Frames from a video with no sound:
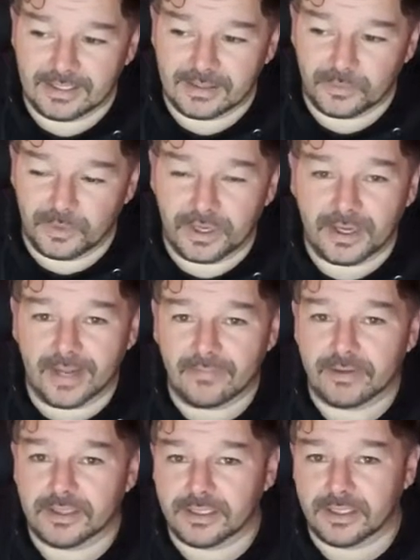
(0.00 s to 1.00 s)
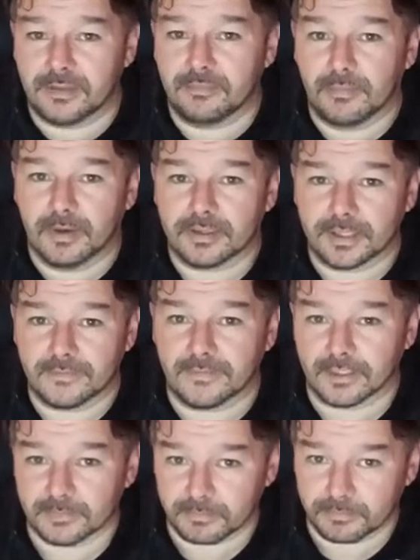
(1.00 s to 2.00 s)
will never see myself
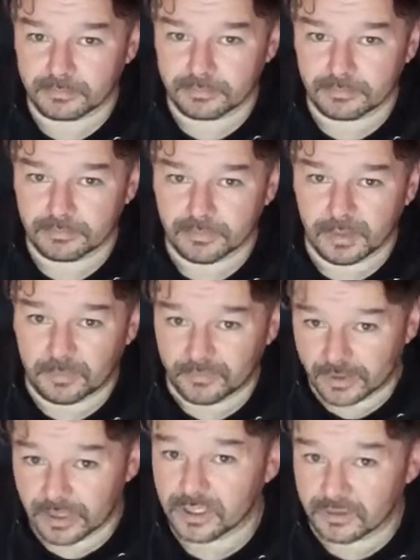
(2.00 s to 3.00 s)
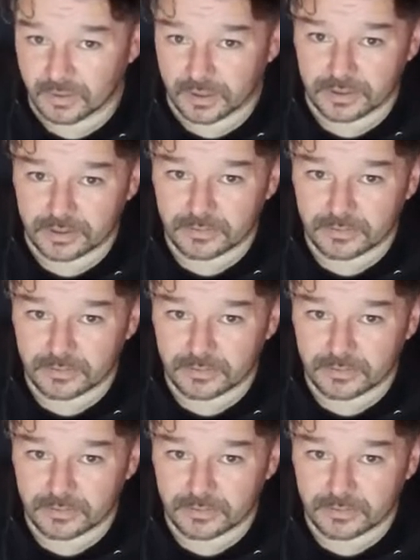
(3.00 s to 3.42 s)
as a professional writer